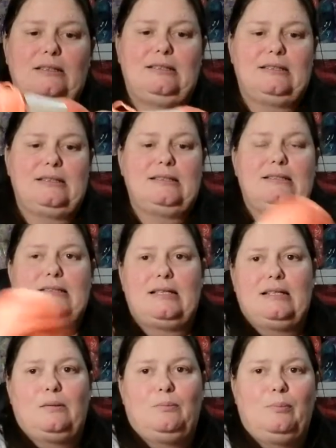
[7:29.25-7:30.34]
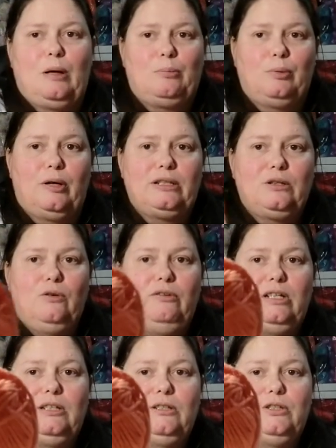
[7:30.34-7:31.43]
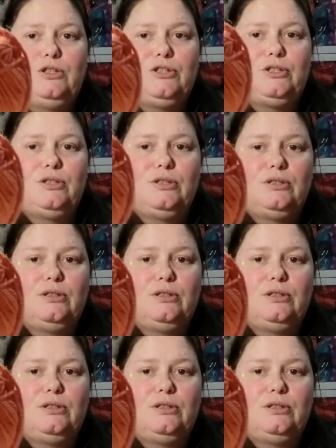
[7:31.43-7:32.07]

This is a bright orange.